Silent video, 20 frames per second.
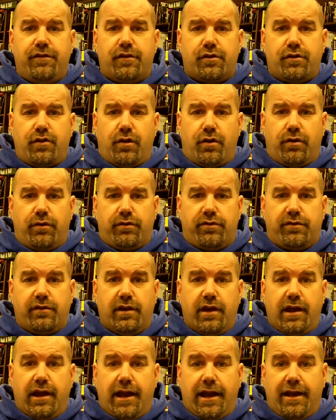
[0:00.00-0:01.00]
their goals,
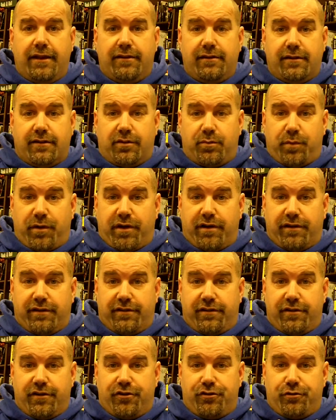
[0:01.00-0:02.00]
and to
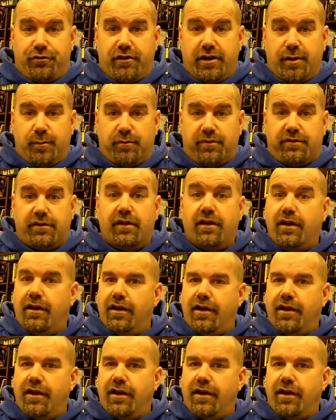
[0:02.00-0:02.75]
experience their dreams.